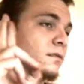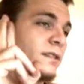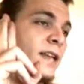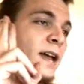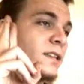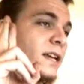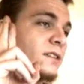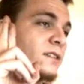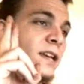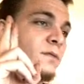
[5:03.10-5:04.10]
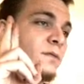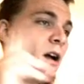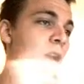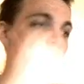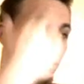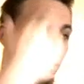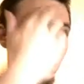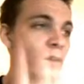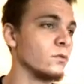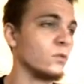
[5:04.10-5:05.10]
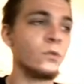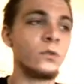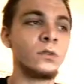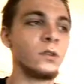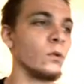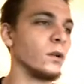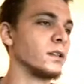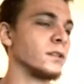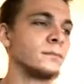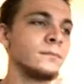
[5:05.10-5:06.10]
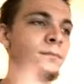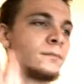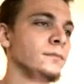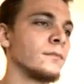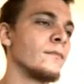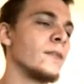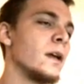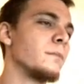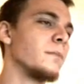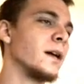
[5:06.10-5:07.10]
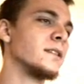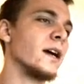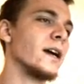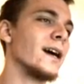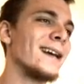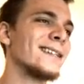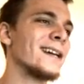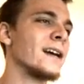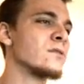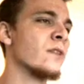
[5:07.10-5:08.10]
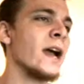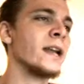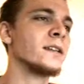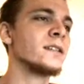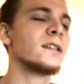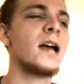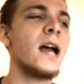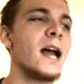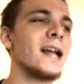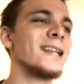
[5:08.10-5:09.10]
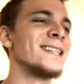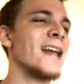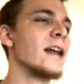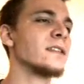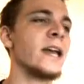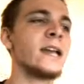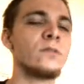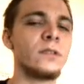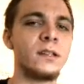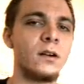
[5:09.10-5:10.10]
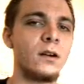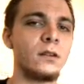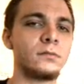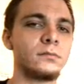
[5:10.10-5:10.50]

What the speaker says: Never take a chance with the heart. Ooh, good Lord. Mm-mm. But costochondritis, not dangerous at all.